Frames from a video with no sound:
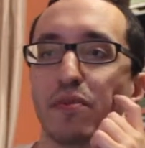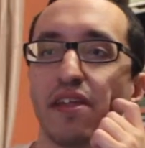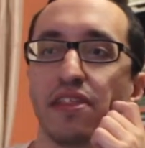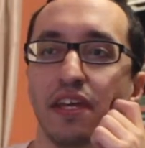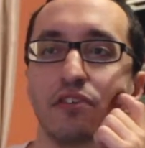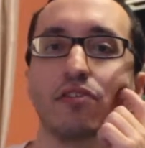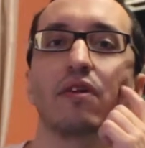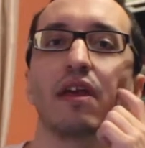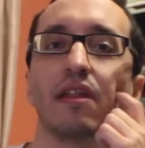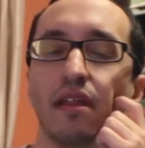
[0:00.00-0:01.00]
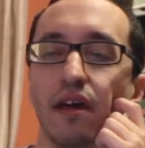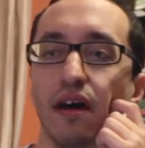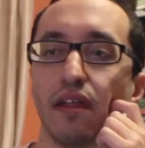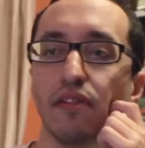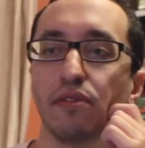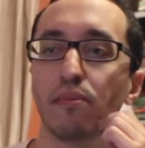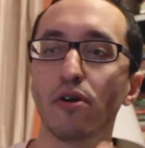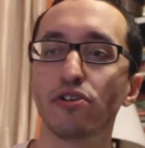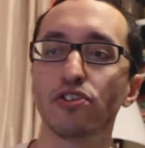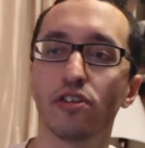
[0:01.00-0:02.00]
but I think he took the
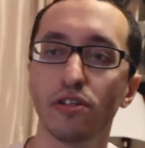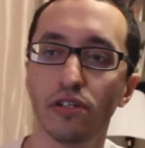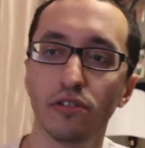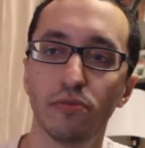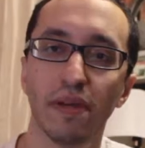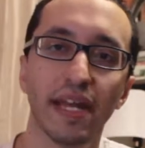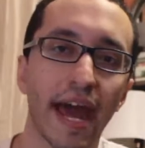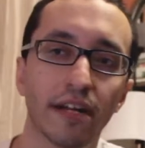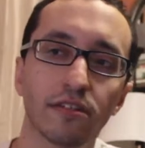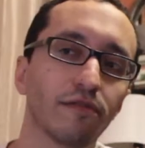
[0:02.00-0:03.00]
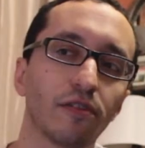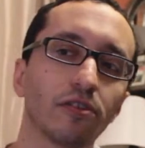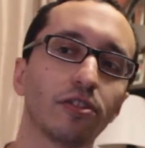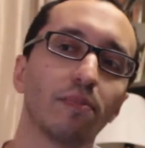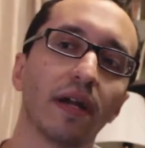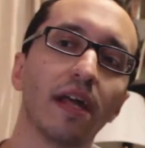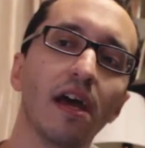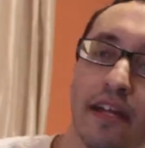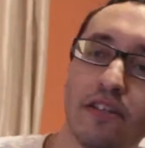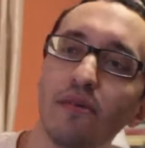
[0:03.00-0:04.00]
approach to be an actor first, but
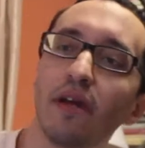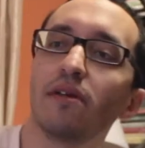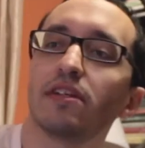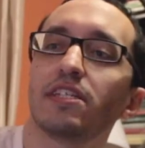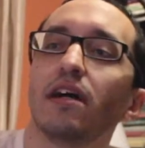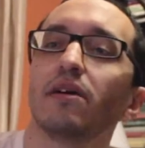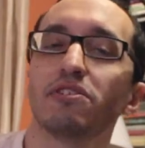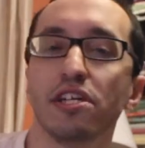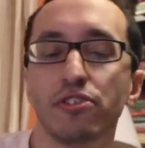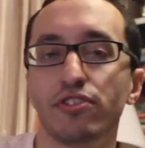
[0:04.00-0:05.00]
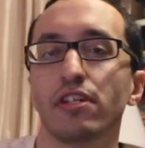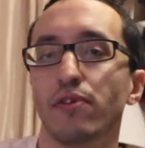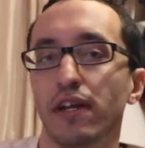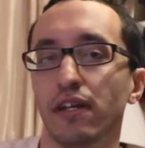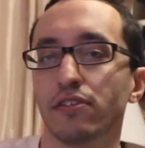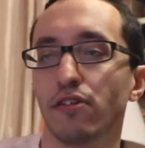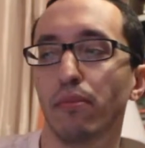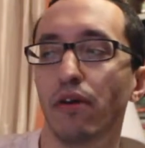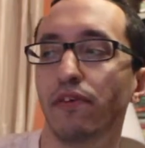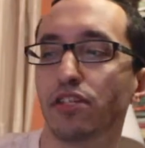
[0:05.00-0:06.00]
in doing, you could tell he was interested in directing his own
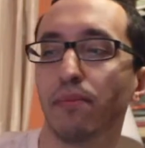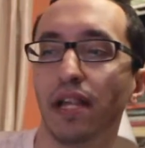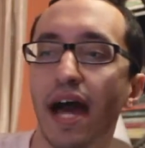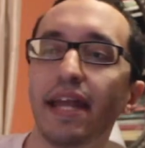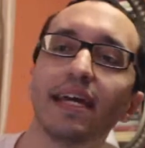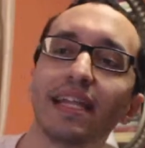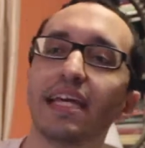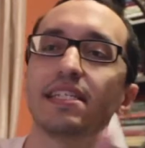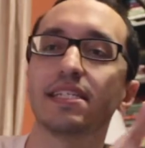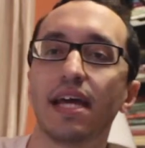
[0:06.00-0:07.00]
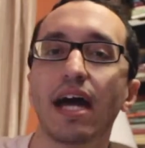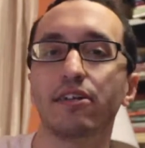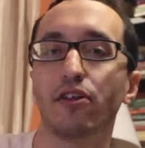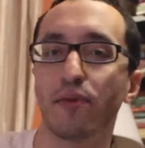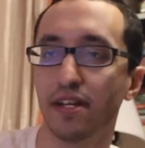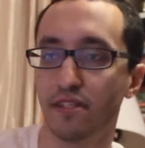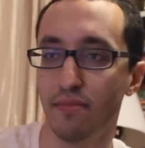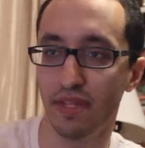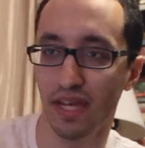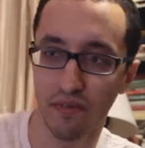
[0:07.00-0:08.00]
movie, so I'm glad he at least got to direct
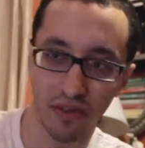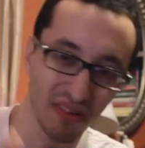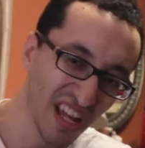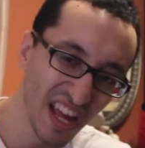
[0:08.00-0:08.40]
something, even though,